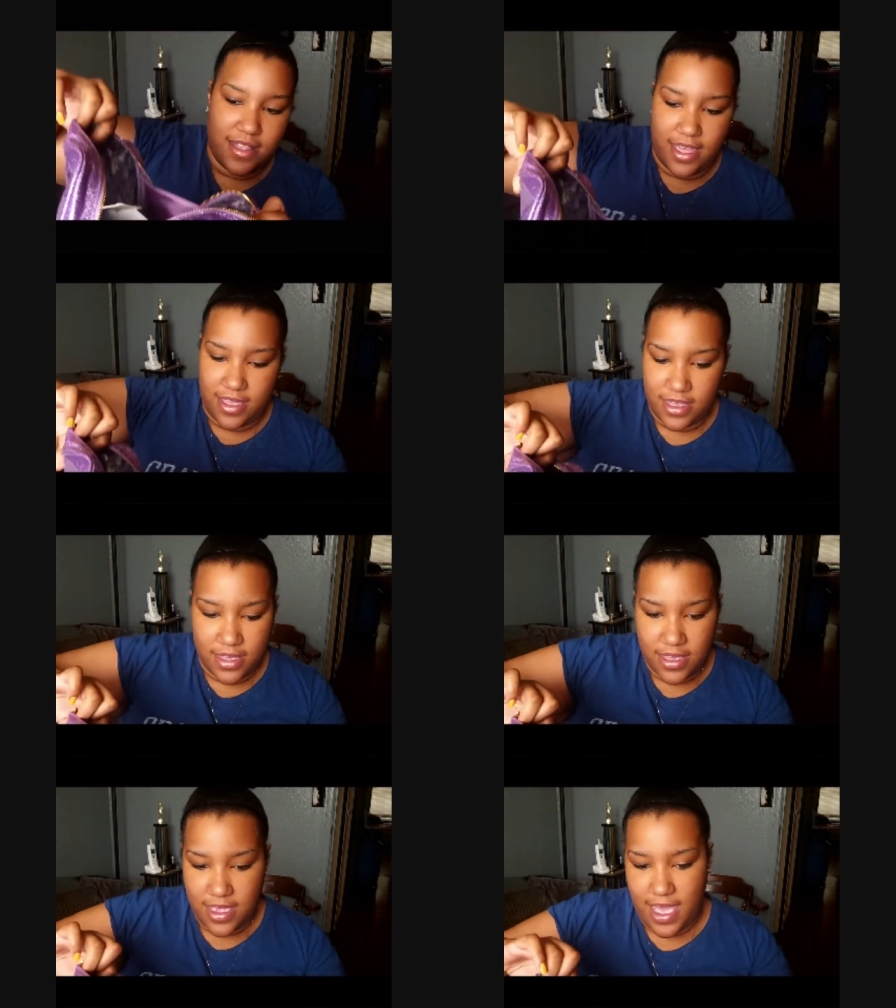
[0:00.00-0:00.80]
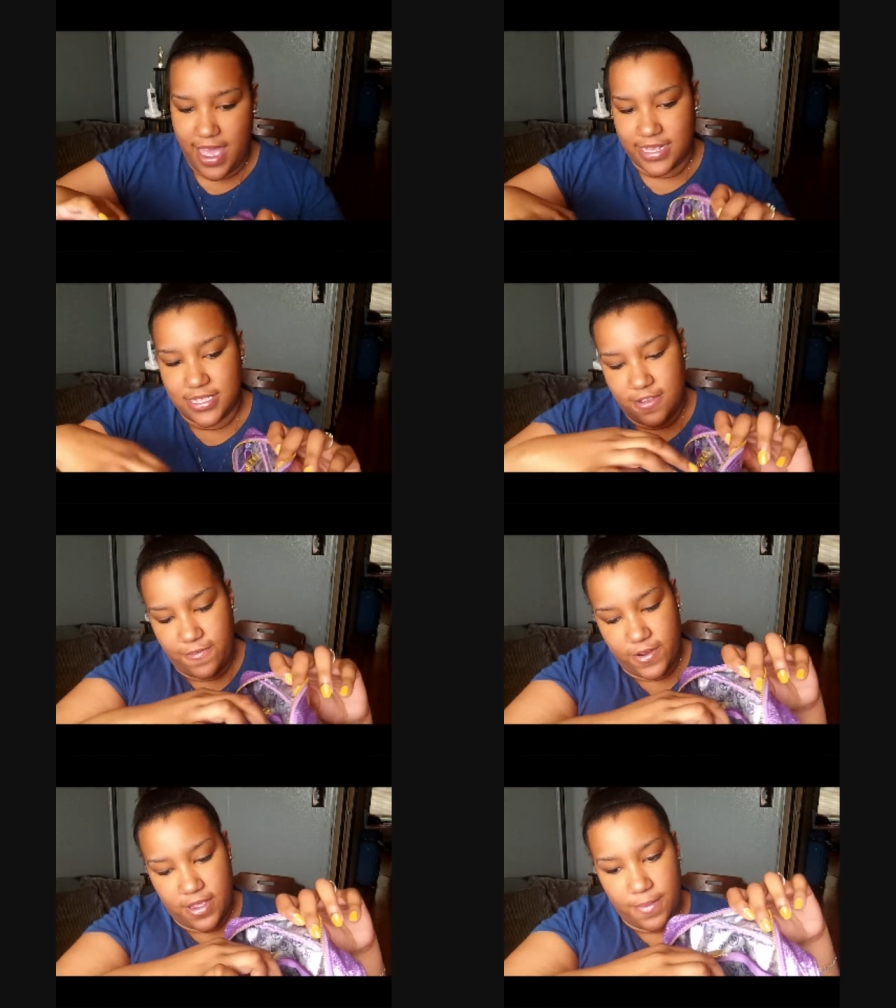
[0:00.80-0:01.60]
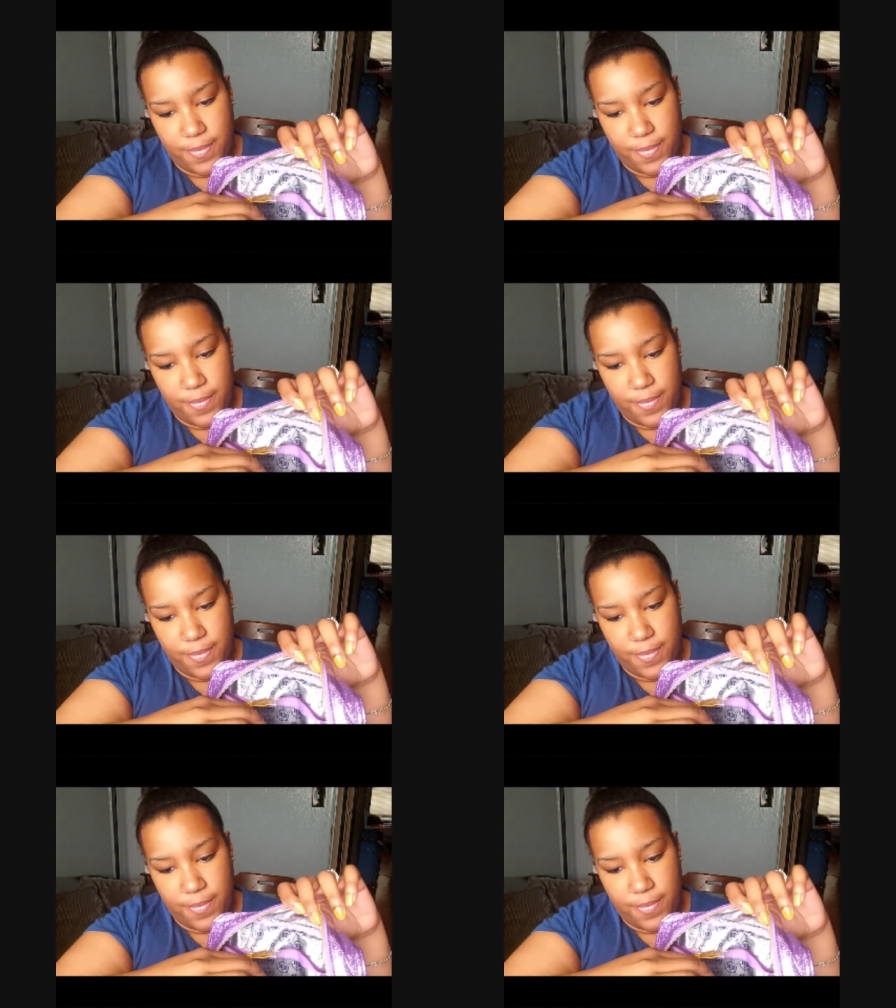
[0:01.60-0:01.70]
Like, it has different